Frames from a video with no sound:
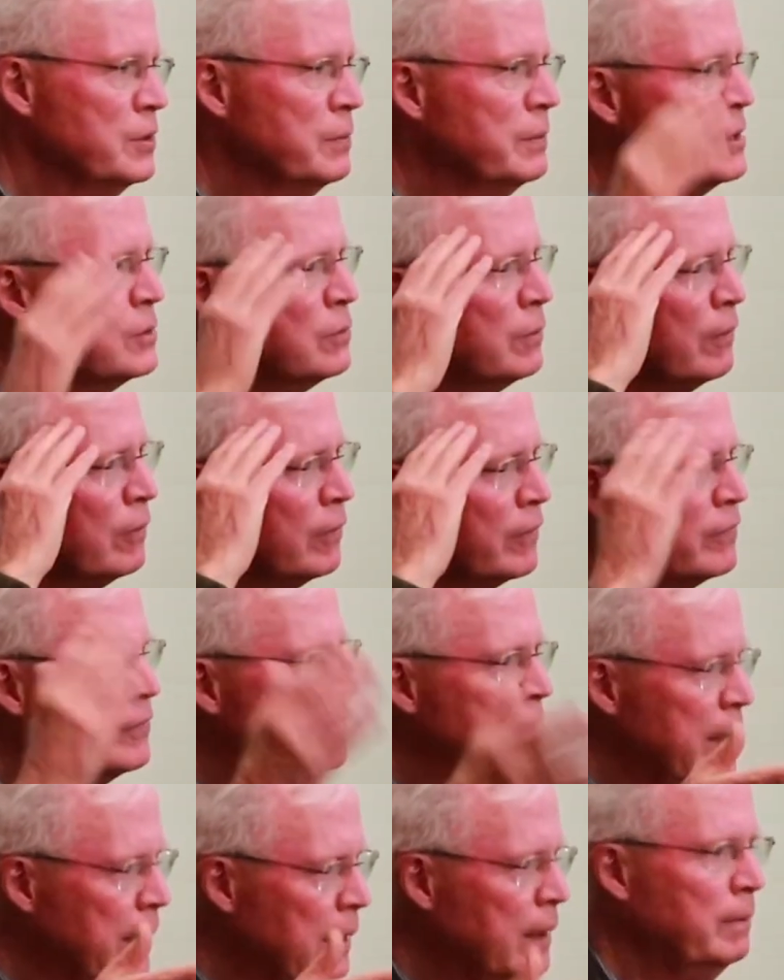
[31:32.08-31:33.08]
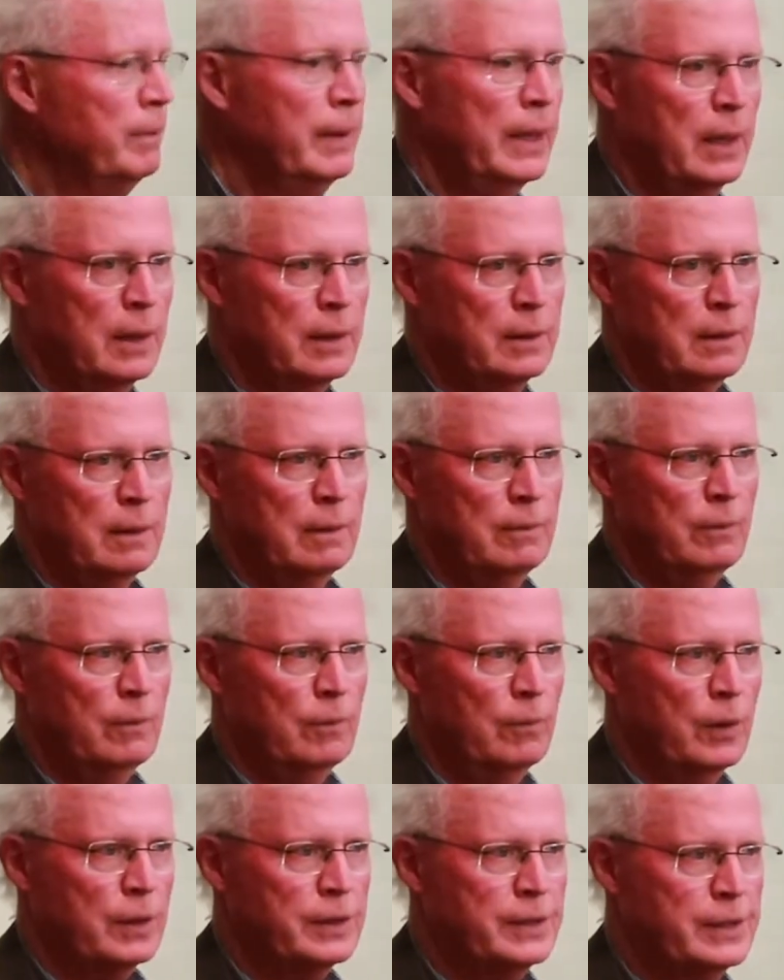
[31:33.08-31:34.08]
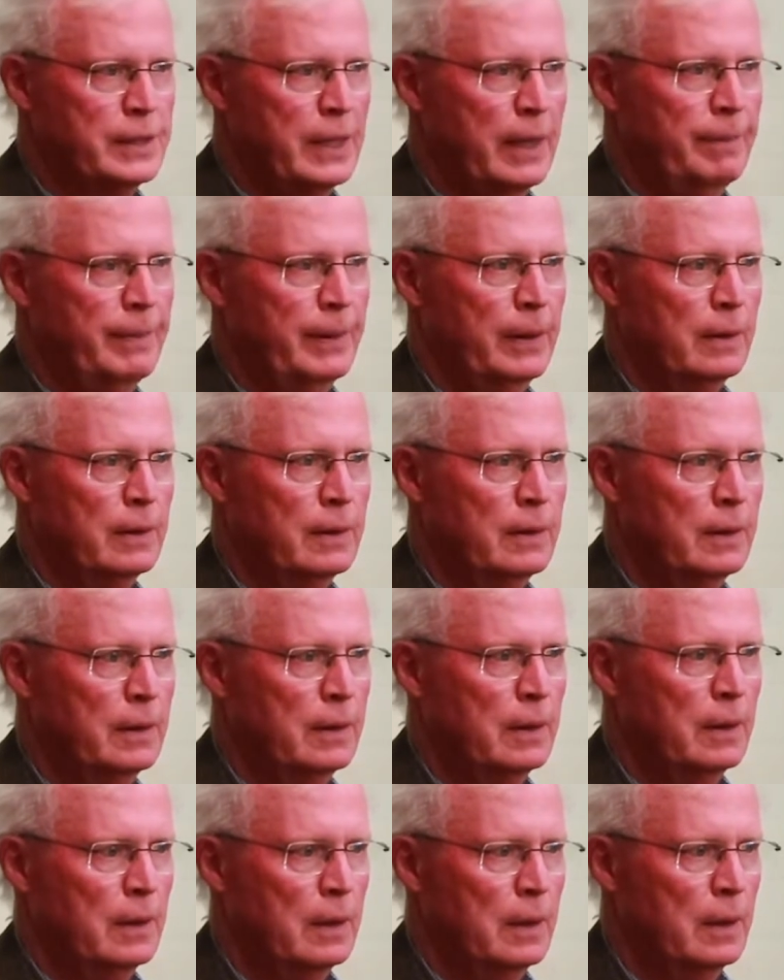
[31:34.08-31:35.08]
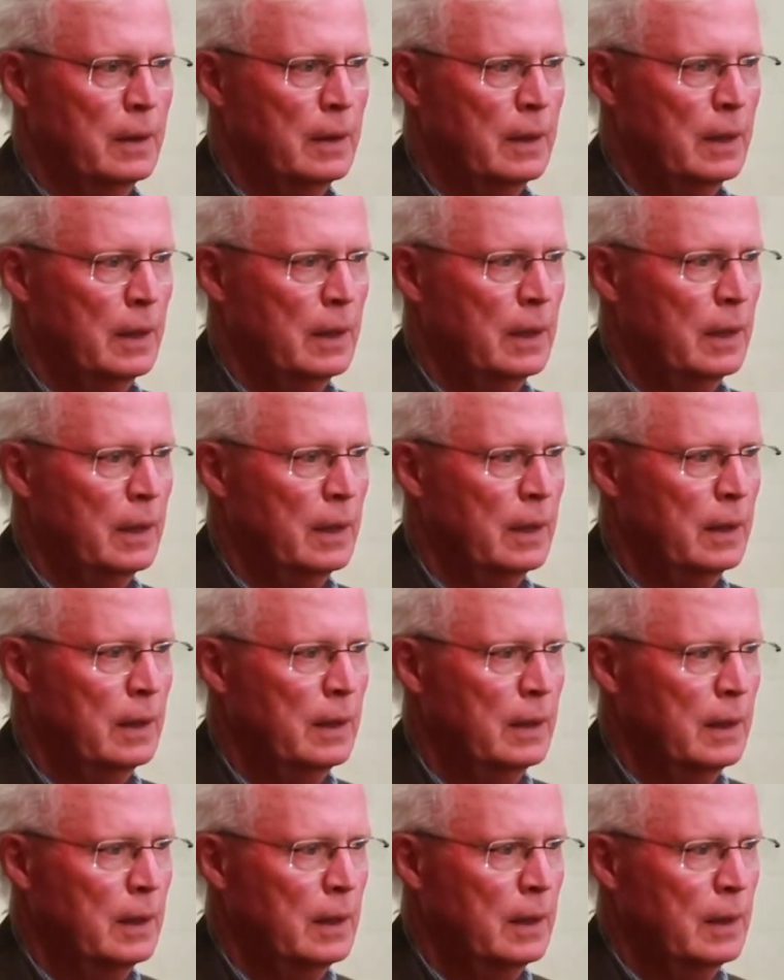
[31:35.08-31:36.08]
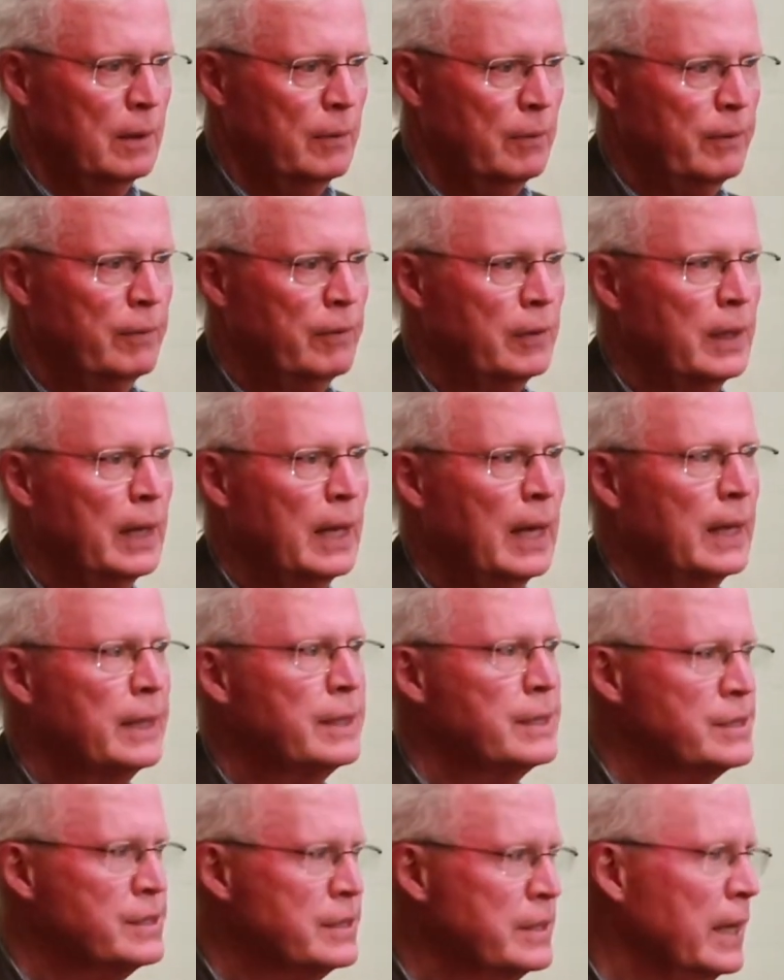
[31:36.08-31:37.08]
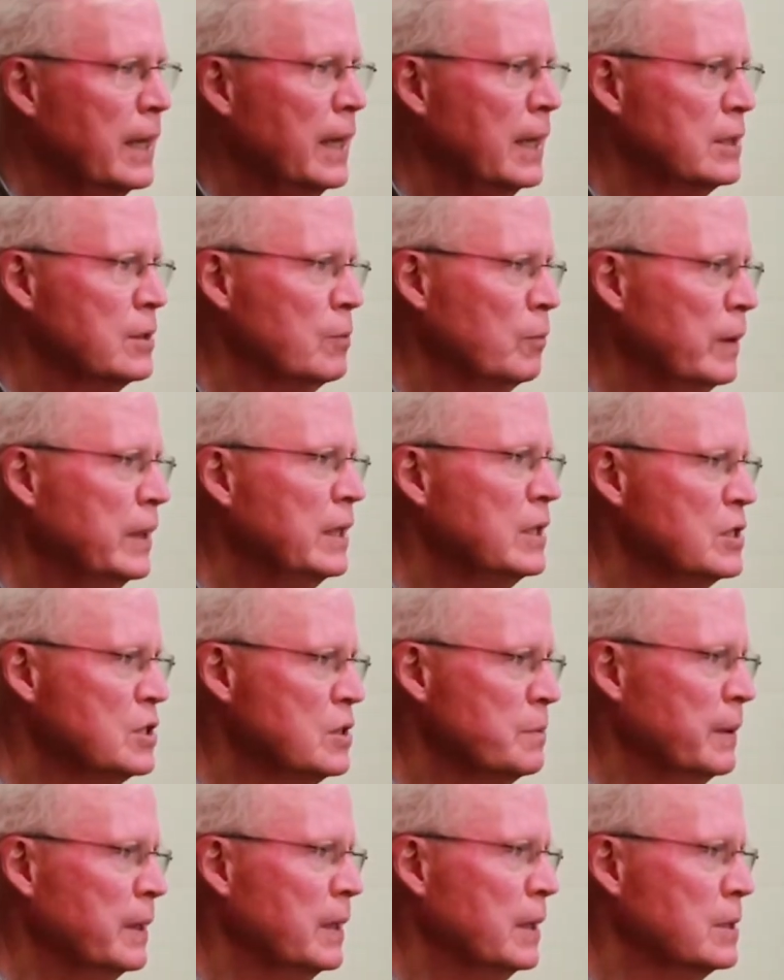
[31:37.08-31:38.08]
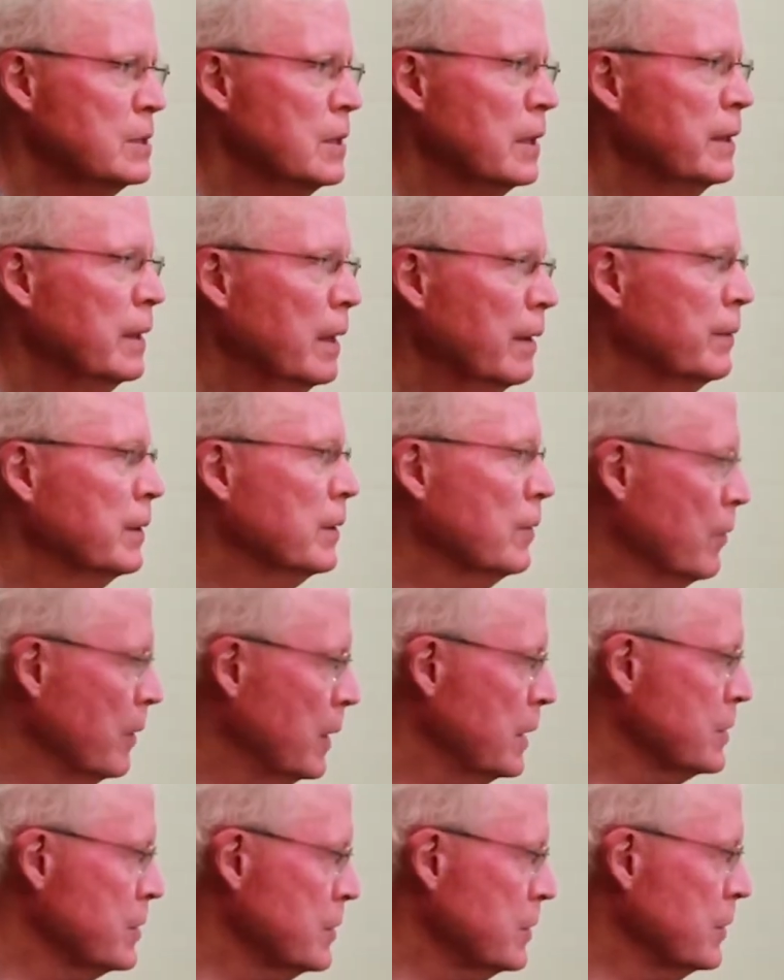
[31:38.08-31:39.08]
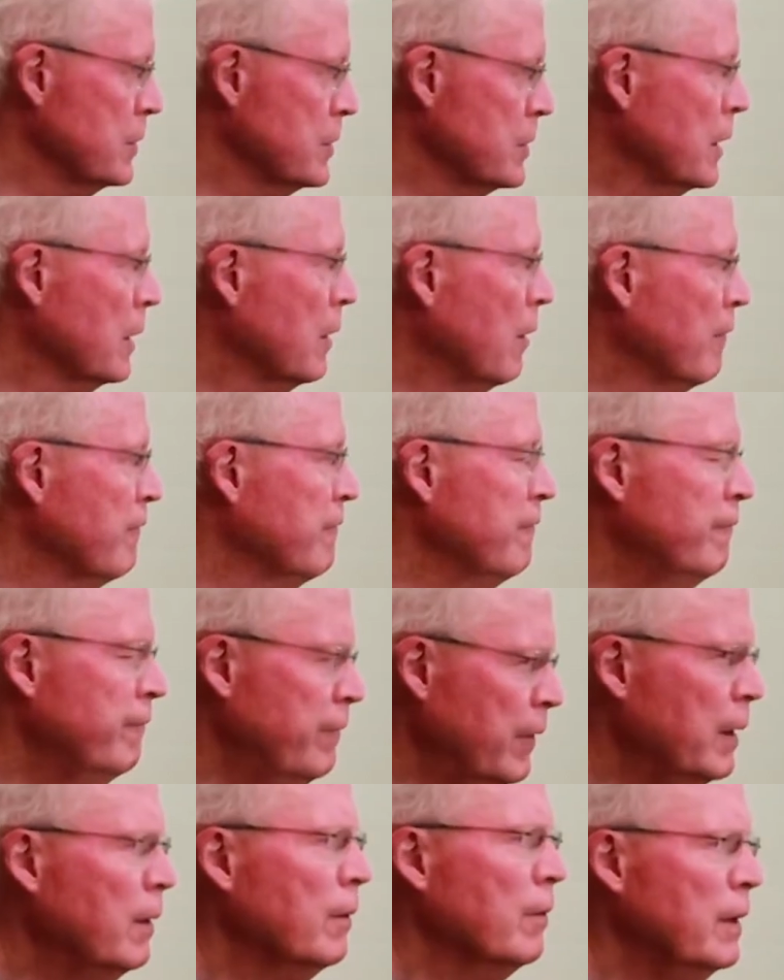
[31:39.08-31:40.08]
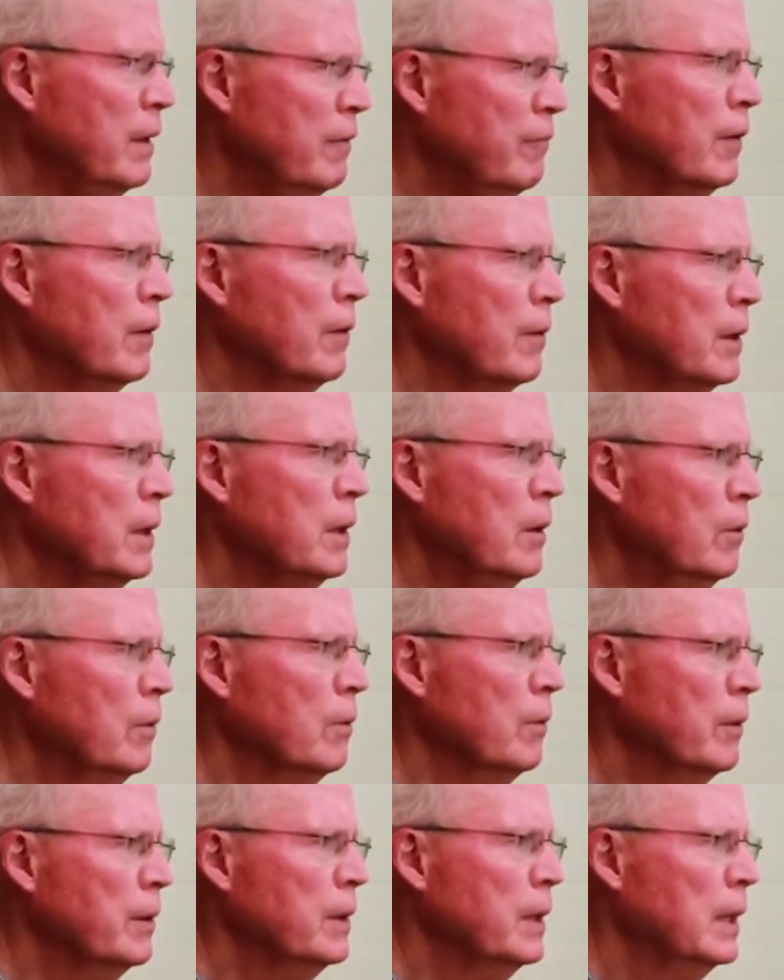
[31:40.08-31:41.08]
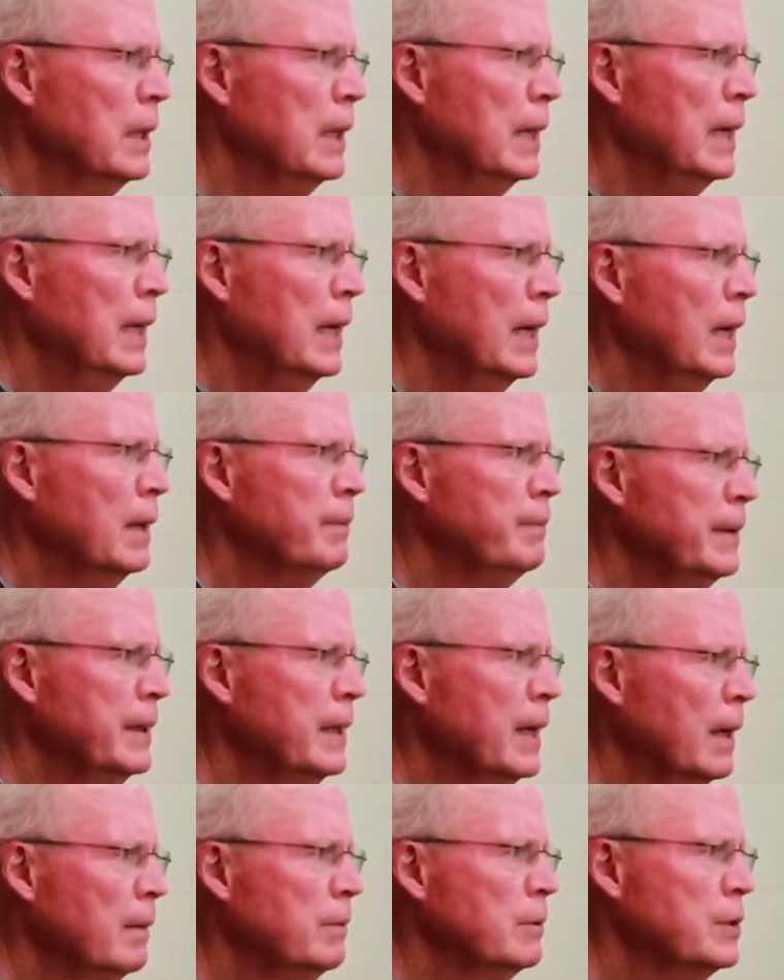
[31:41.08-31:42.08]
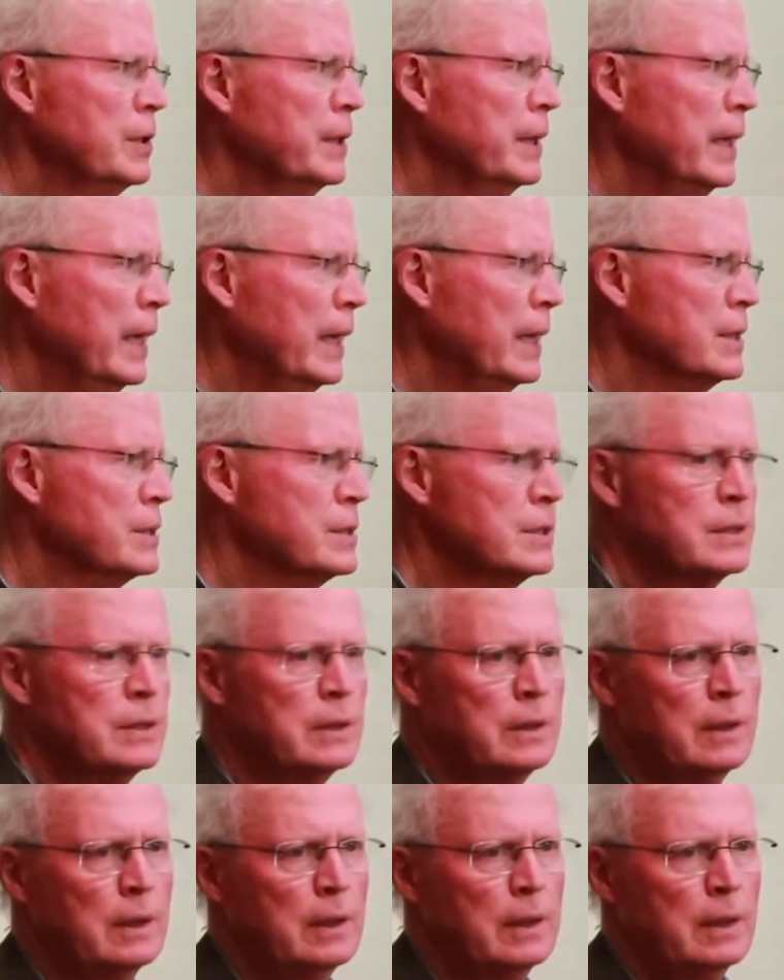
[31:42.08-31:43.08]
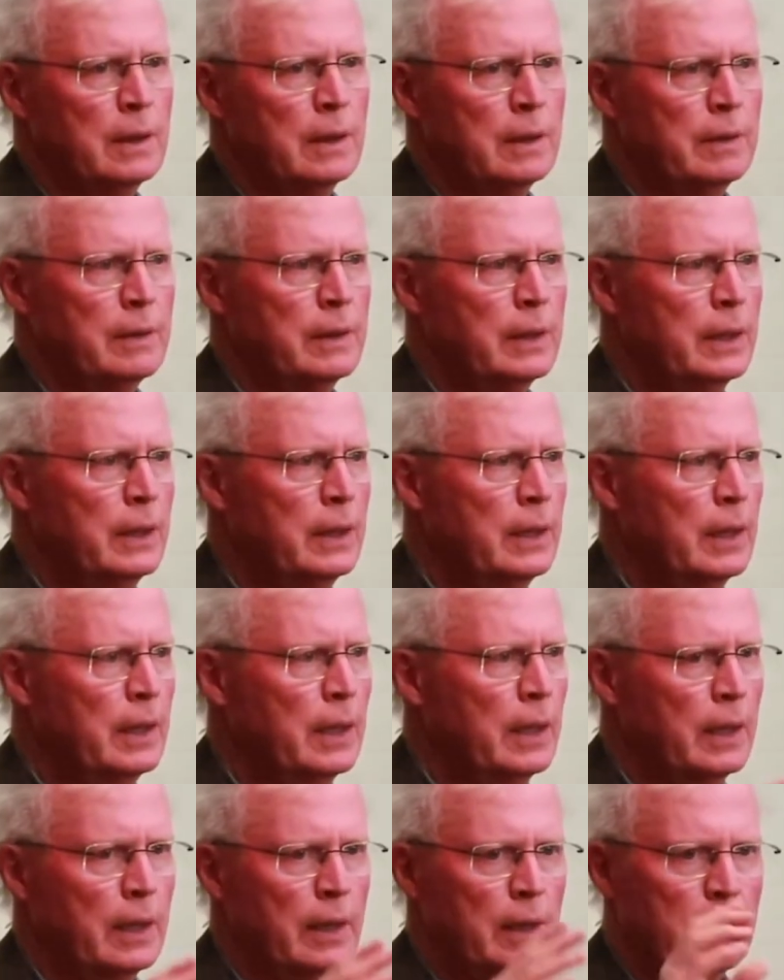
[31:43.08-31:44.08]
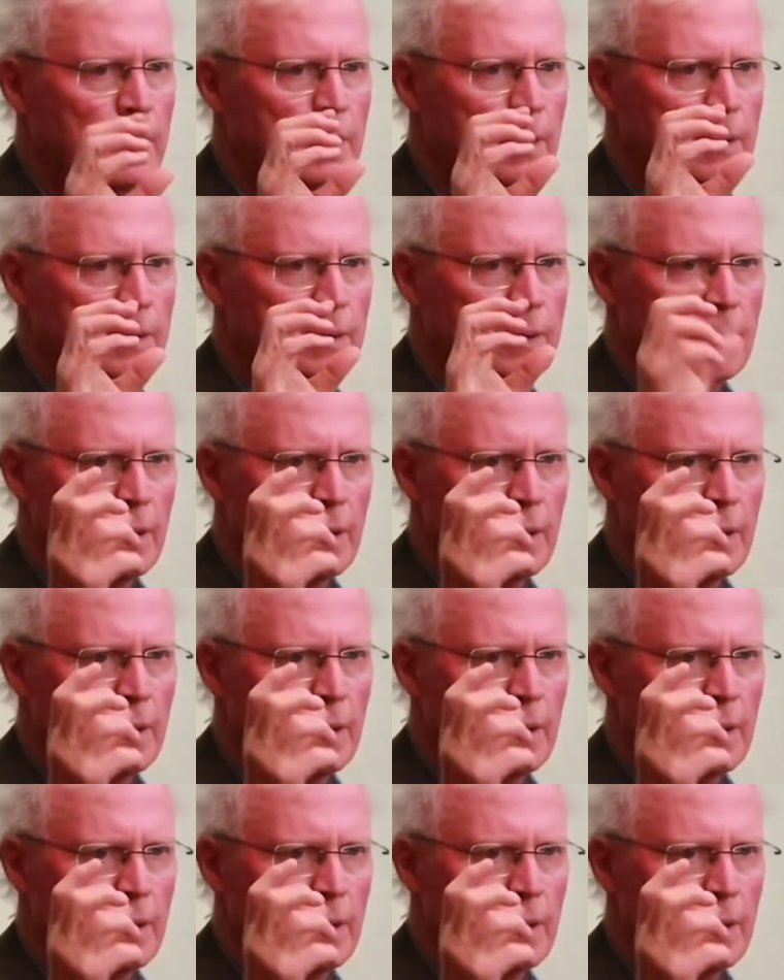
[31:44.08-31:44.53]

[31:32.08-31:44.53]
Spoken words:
which means we've got to think about what's happened. We've got to understand wind speeds. I know in Christchurch they got very, very good at being able to guess the